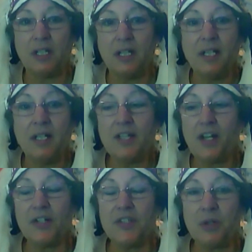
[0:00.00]
Selling
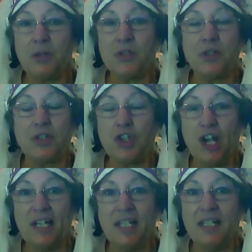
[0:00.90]
secrets to the
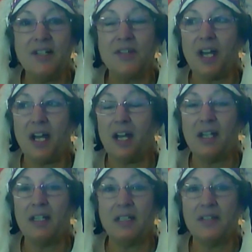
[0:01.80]
Chinese.
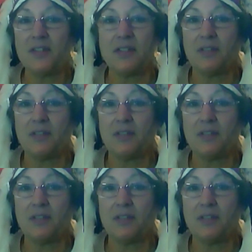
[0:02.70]
It's the